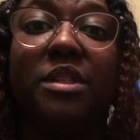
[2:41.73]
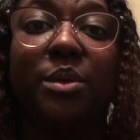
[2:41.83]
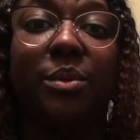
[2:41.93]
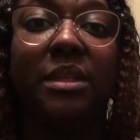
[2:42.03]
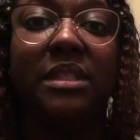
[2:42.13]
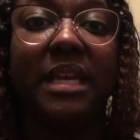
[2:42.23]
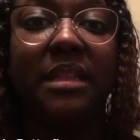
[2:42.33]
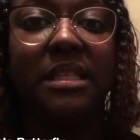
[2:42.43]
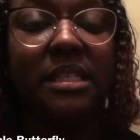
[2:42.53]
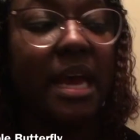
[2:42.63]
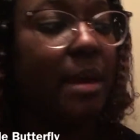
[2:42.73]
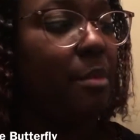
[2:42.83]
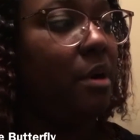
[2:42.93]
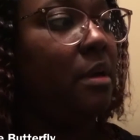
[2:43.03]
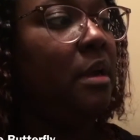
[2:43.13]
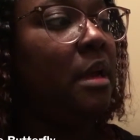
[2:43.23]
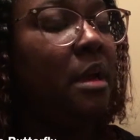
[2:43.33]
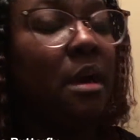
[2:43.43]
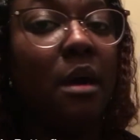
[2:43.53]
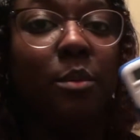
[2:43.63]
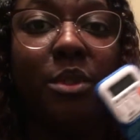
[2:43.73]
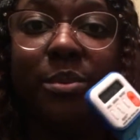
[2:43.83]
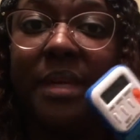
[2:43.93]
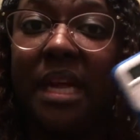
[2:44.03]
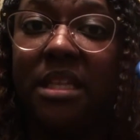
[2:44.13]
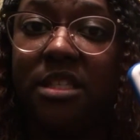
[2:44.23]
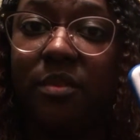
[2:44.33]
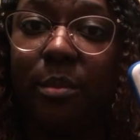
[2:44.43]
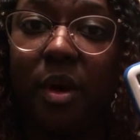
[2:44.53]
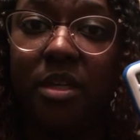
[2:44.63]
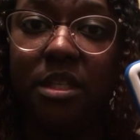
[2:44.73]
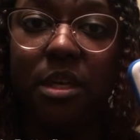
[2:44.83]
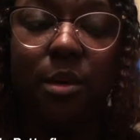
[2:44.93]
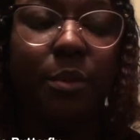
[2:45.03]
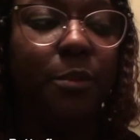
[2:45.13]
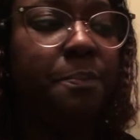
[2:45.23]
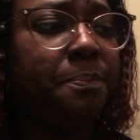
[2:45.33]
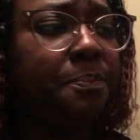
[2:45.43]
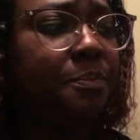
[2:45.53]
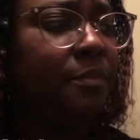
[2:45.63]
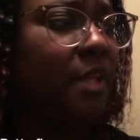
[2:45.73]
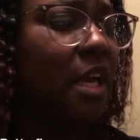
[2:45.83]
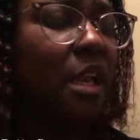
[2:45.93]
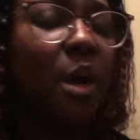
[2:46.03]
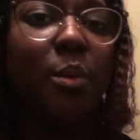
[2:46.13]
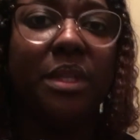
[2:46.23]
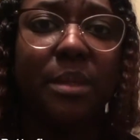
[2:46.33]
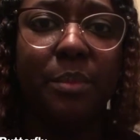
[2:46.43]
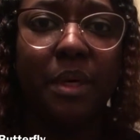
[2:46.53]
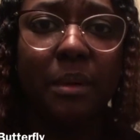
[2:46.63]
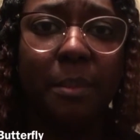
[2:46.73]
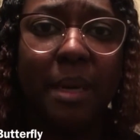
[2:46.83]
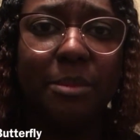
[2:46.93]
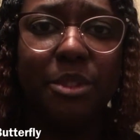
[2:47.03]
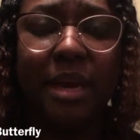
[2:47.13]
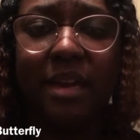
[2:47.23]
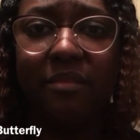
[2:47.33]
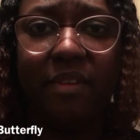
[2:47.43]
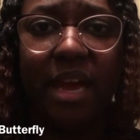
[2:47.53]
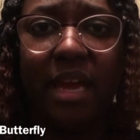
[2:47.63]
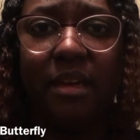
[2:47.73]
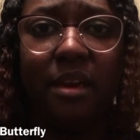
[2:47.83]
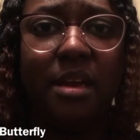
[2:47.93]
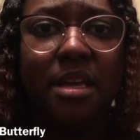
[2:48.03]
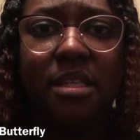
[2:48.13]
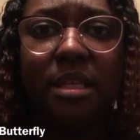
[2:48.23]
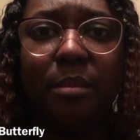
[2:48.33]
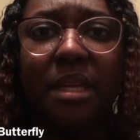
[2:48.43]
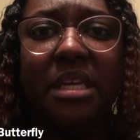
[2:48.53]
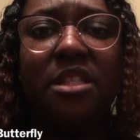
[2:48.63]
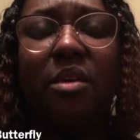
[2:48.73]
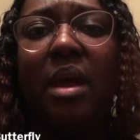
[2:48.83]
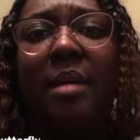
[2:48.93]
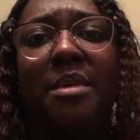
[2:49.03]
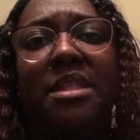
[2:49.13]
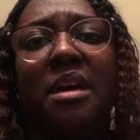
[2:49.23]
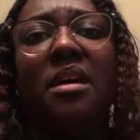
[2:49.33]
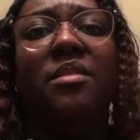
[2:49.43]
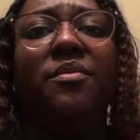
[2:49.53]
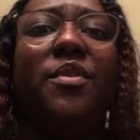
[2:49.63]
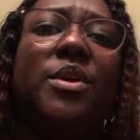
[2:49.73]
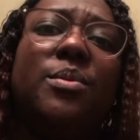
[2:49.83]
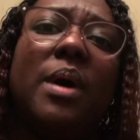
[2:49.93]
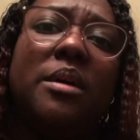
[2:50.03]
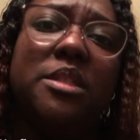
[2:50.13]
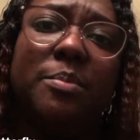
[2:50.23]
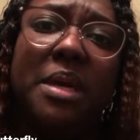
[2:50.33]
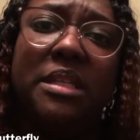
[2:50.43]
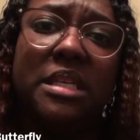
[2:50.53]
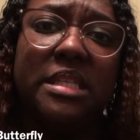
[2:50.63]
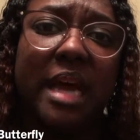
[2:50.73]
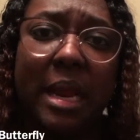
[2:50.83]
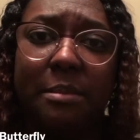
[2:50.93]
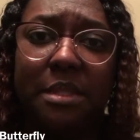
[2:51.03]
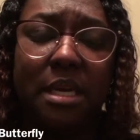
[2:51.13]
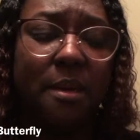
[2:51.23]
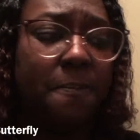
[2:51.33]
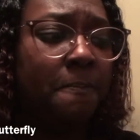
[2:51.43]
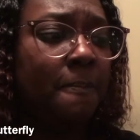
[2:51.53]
So we'll set this timer, which we got this from Barnes & Noble along with the book, but I'm sure I can find some links on Amazon for you all to pick these items up.